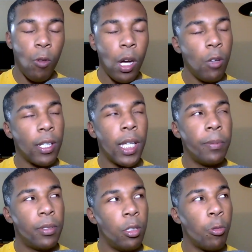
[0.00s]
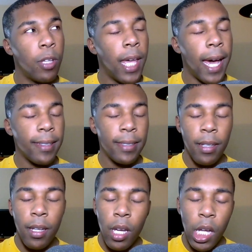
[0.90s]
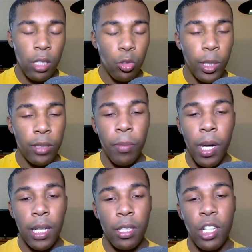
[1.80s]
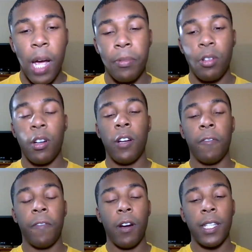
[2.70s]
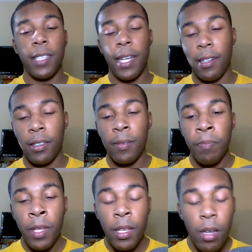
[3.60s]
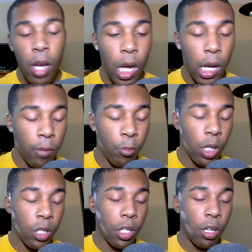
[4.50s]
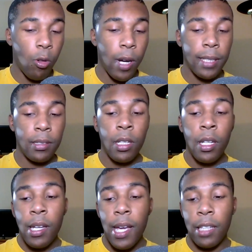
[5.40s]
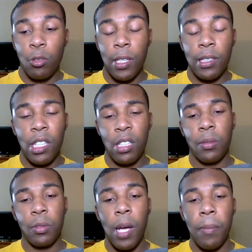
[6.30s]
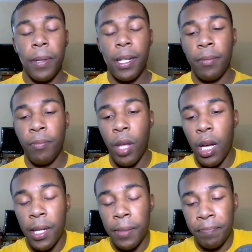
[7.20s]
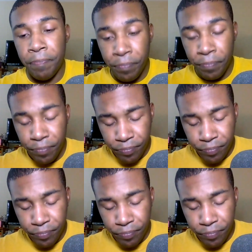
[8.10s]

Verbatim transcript: why do I keep doing that? Uh, this week's manga chapter of Fairy Tail, um, 100 Year Quest, as well as the subscribe button. Um,